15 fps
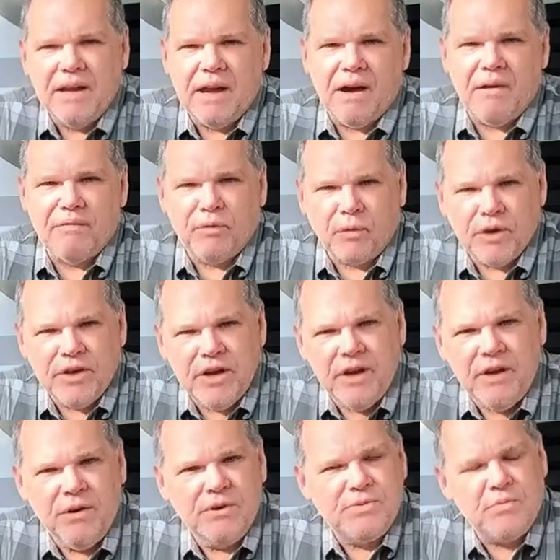Now, for
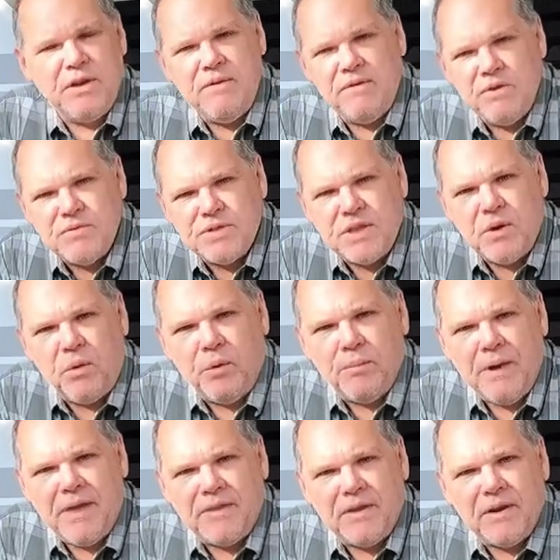years, we've used the old
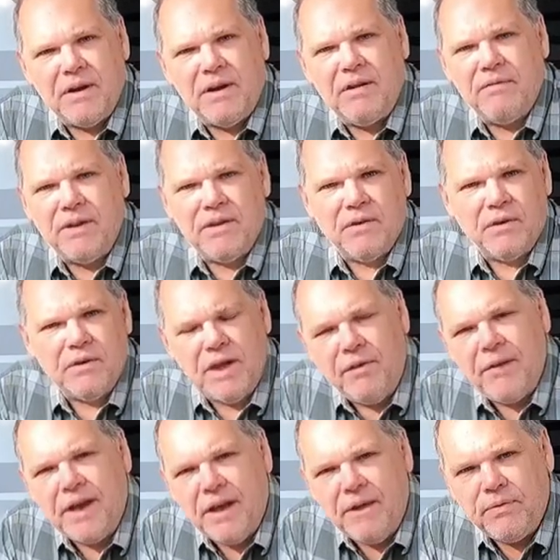method of either
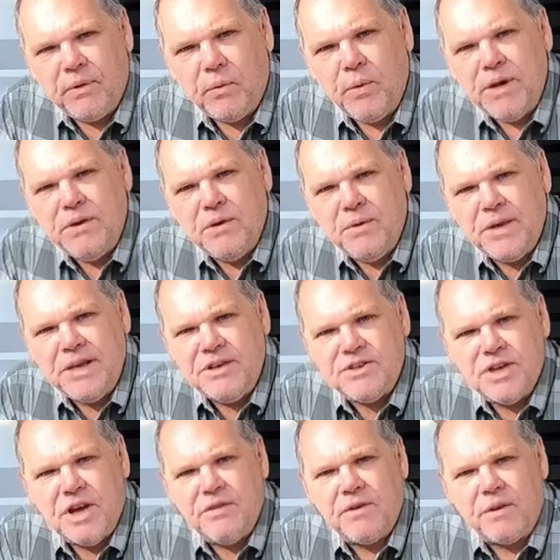yelling out the window at
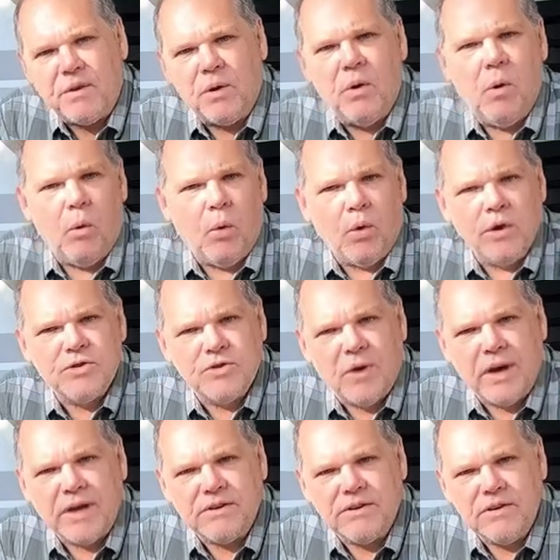each other or
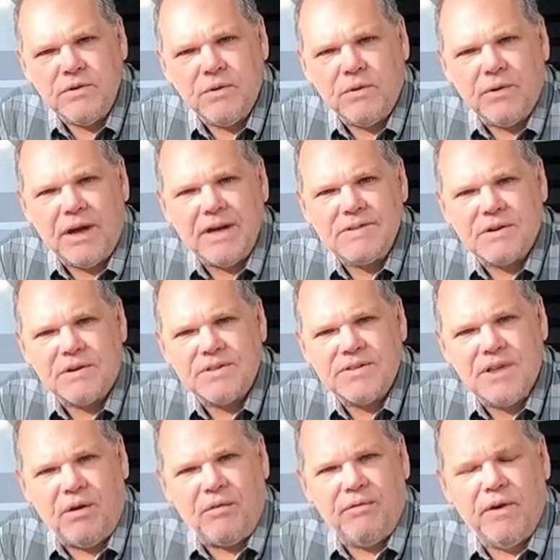trying to utilize our
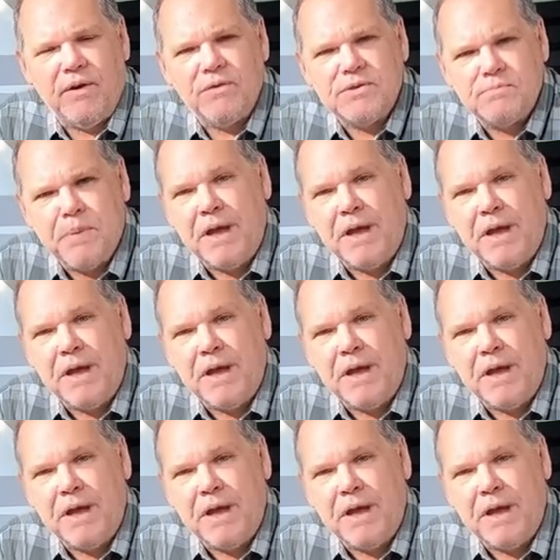cell phones.